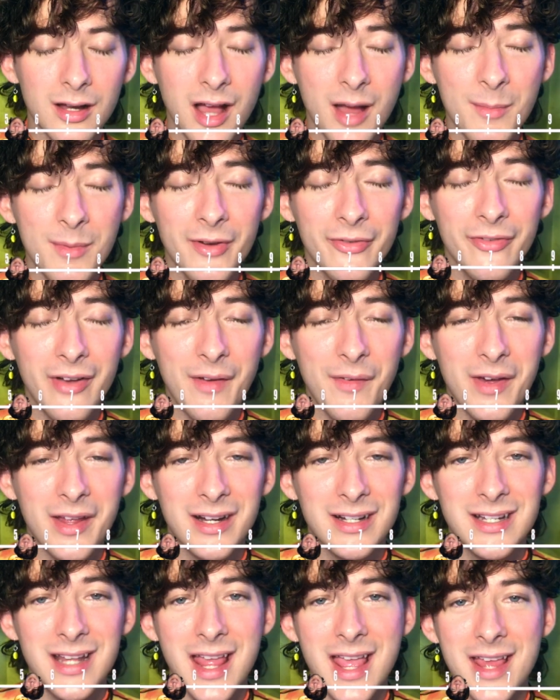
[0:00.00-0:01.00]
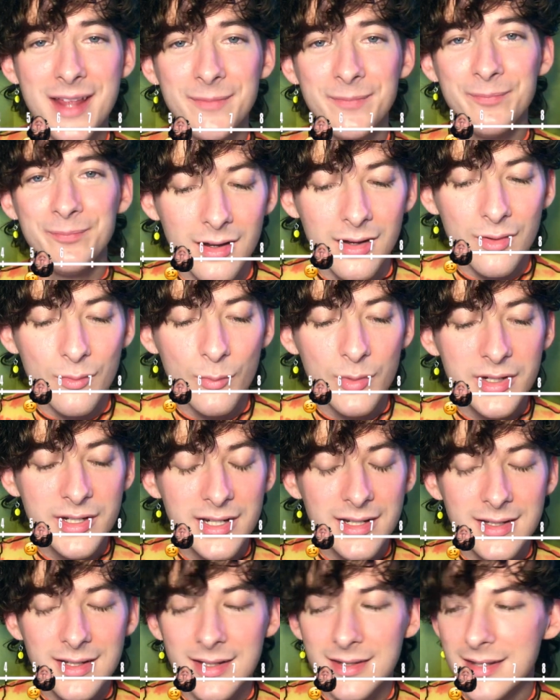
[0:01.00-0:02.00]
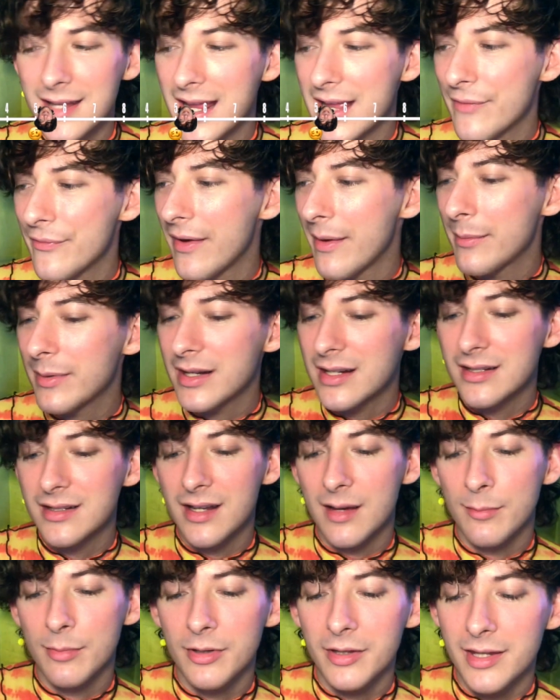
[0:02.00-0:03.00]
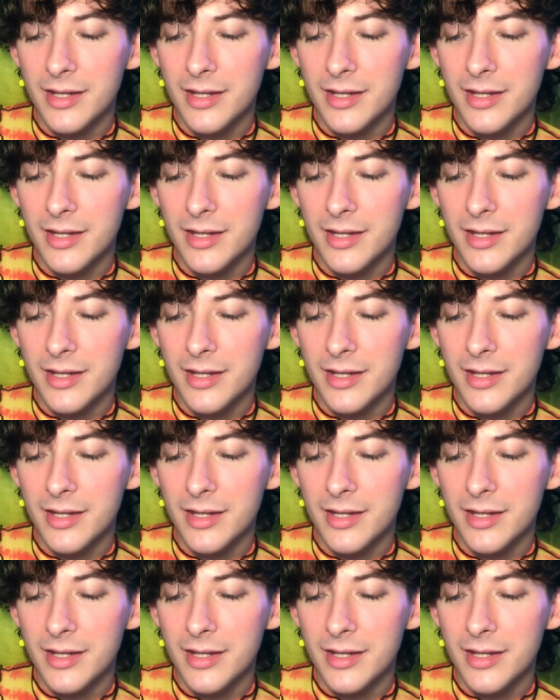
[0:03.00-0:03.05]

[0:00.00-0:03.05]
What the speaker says: I'm a 5 out of 10, which is to say if I were to double